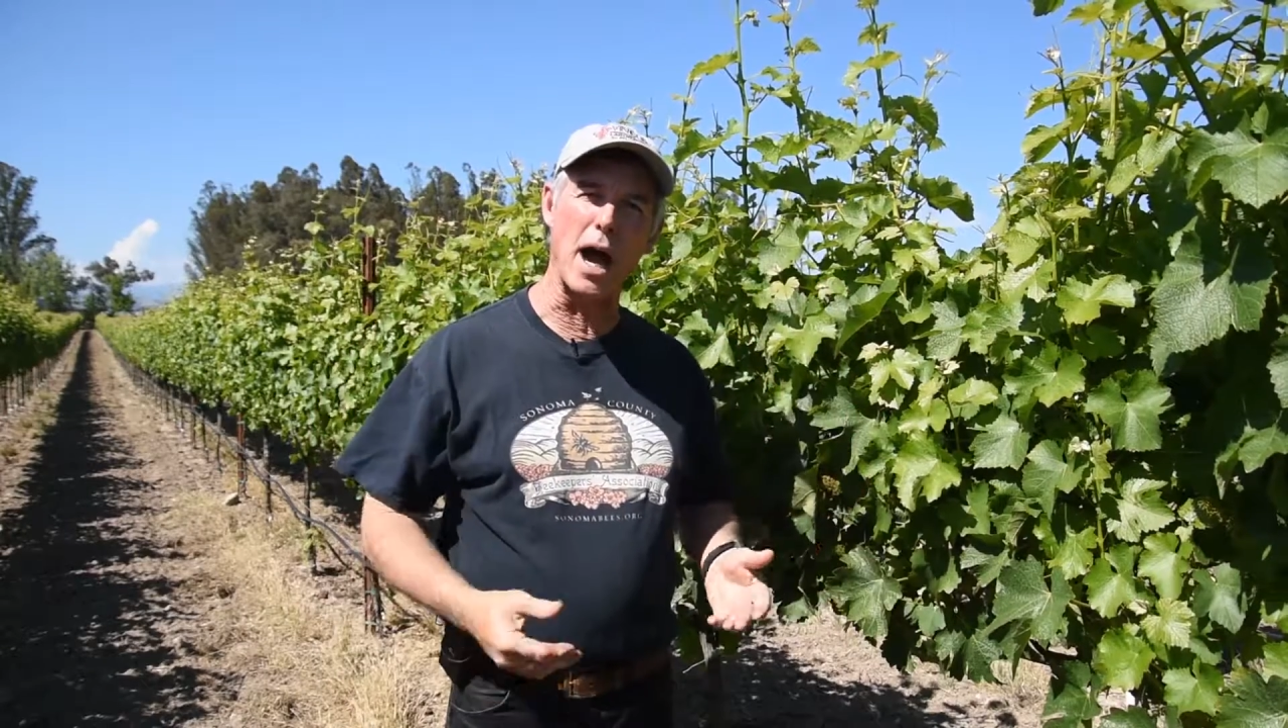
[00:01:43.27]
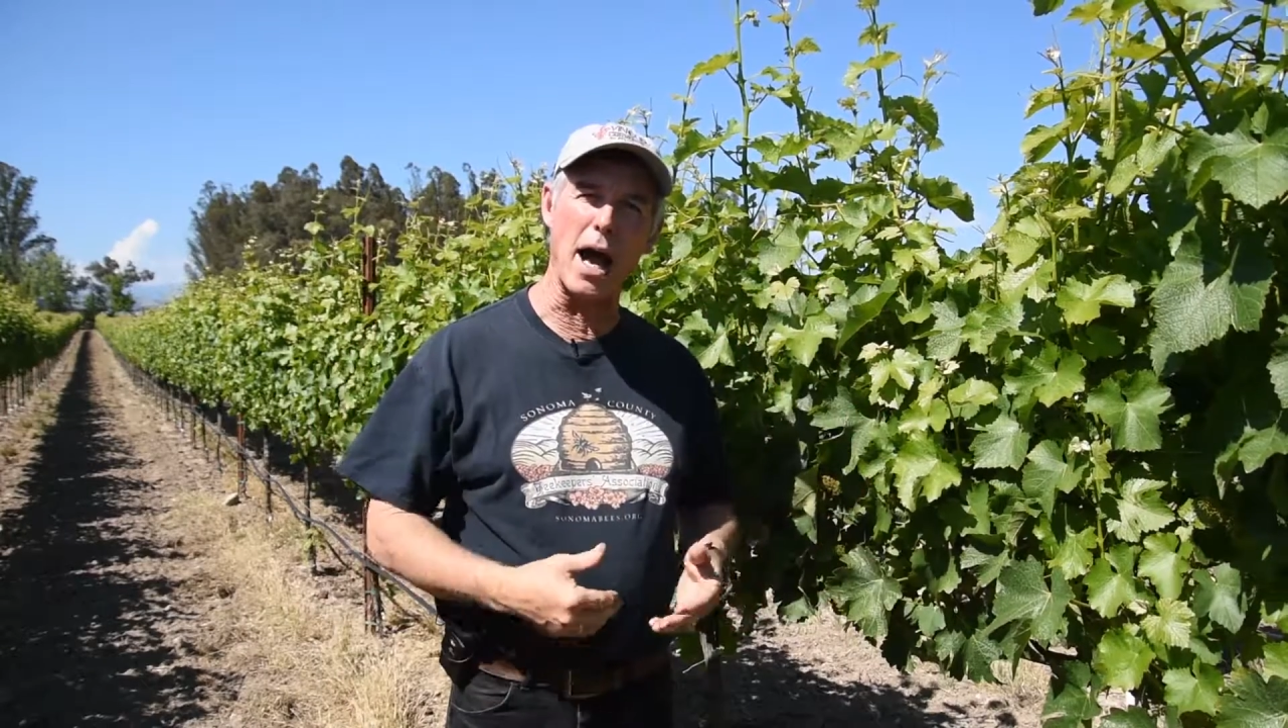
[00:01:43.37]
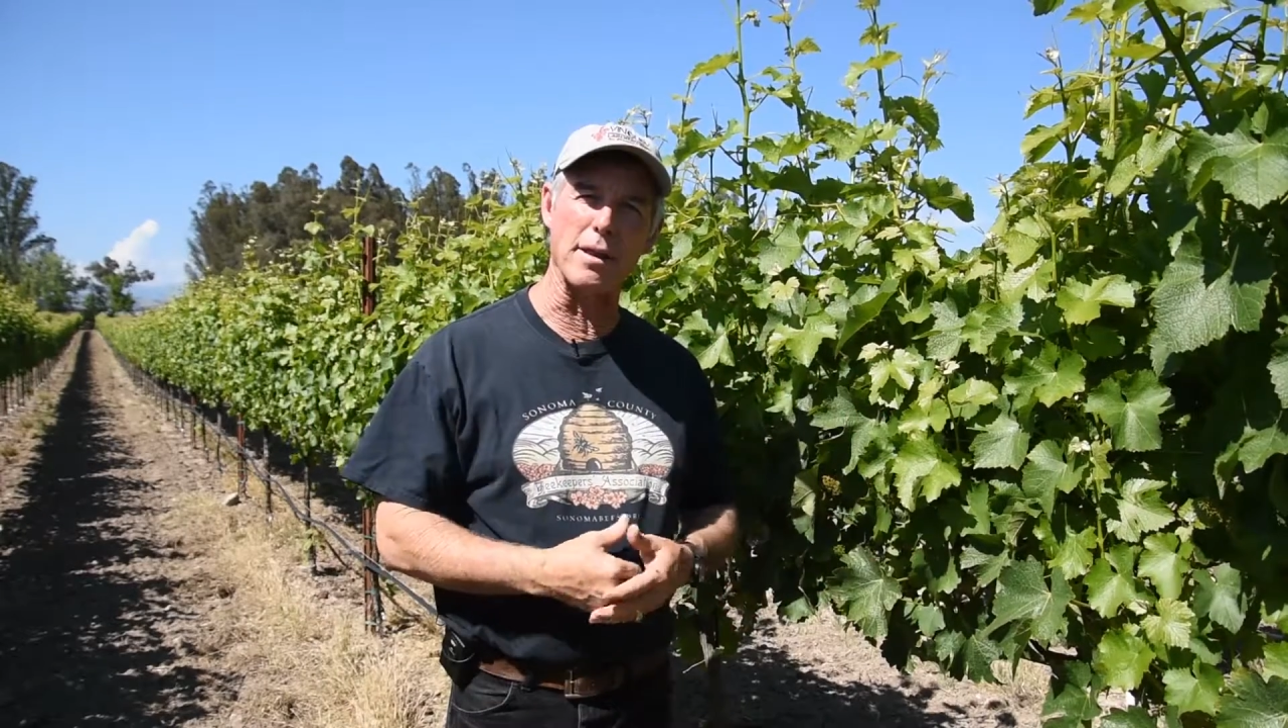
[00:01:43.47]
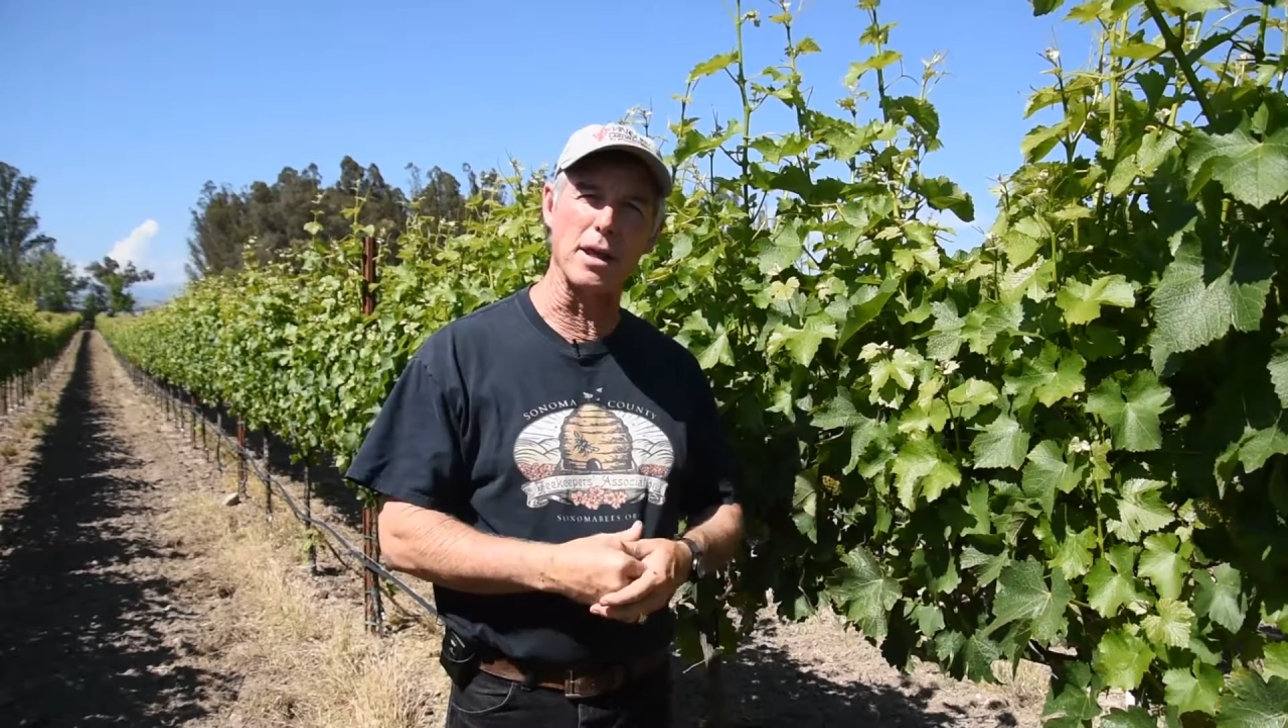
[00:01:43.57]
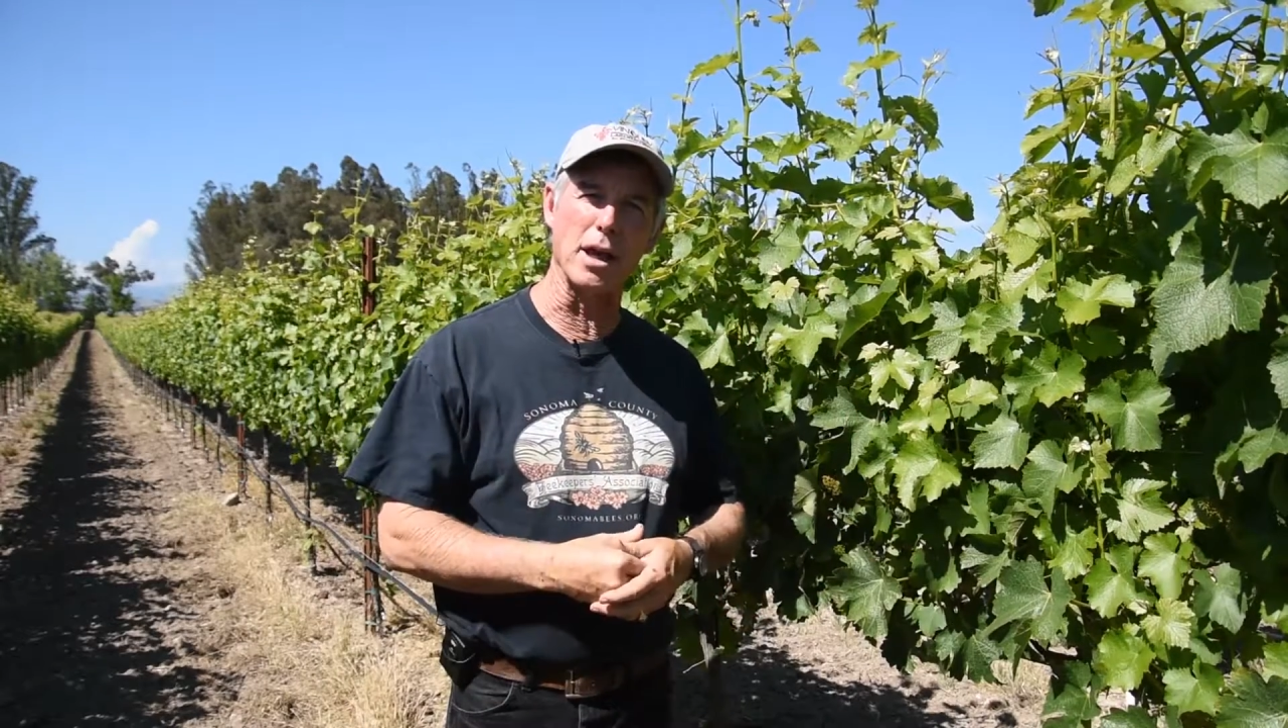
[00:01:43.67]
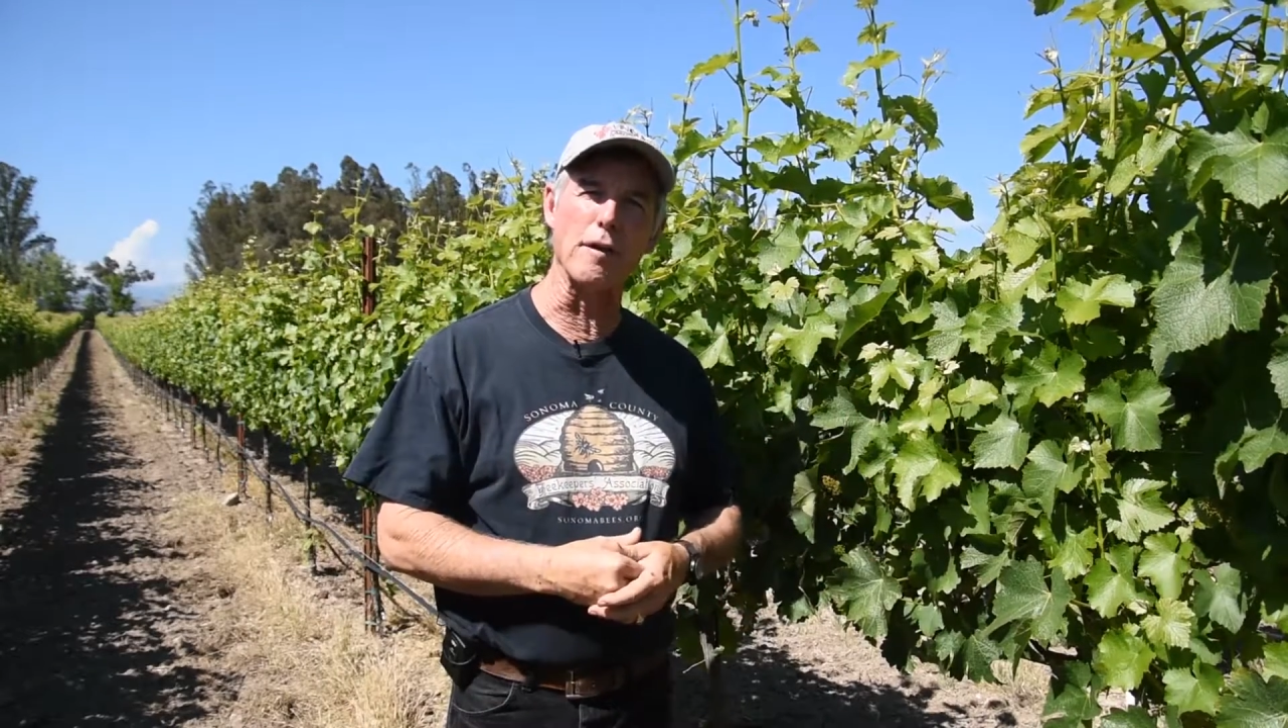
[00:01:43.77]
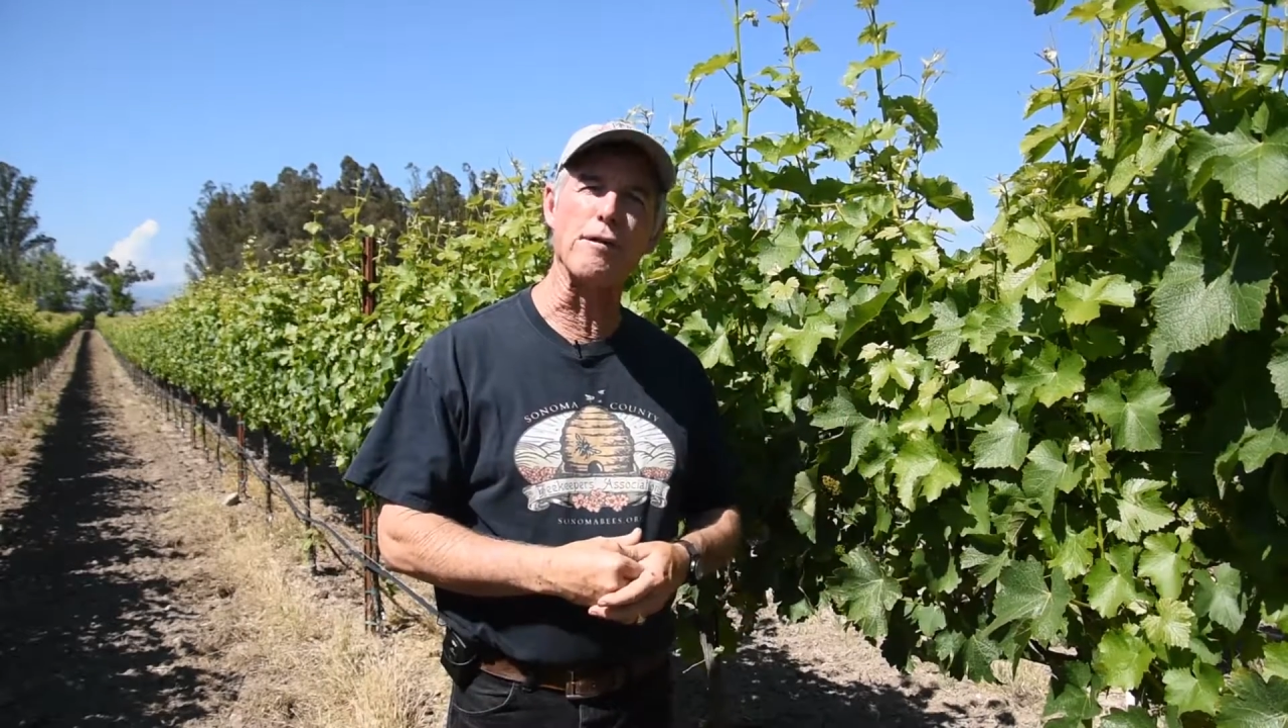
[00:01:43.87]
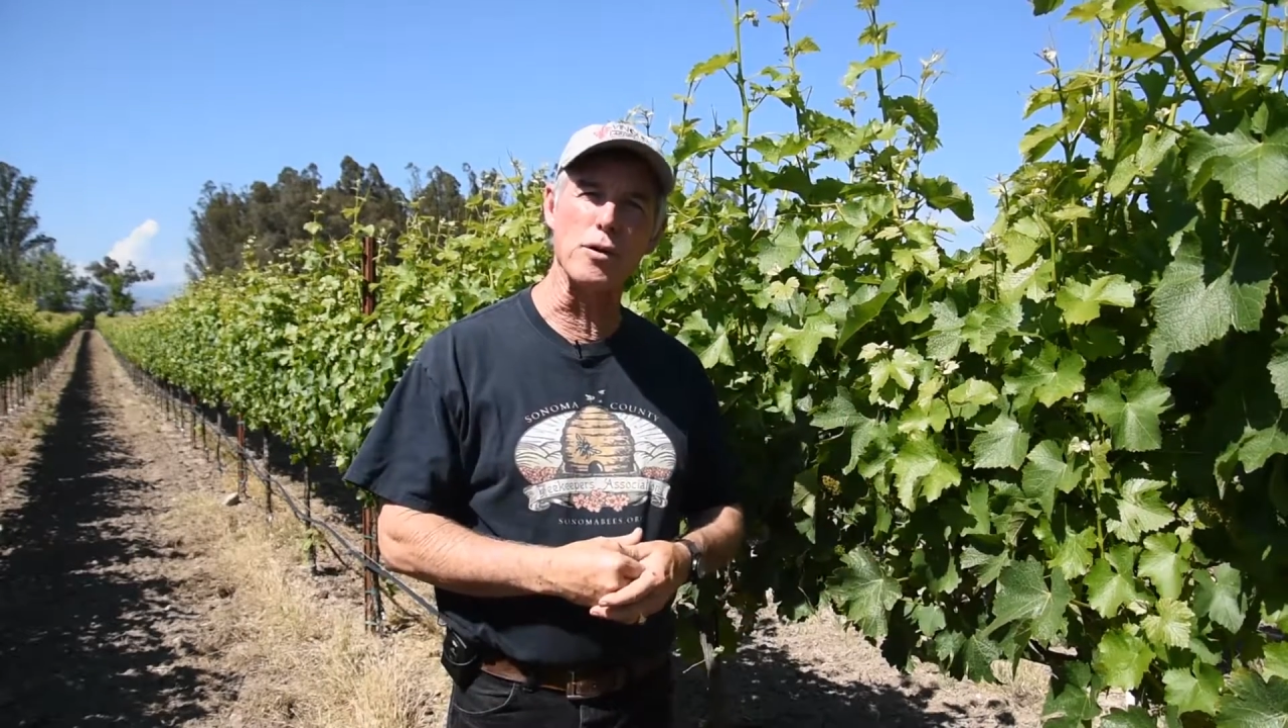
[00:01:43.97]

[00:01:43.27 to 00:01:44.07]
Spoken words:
got the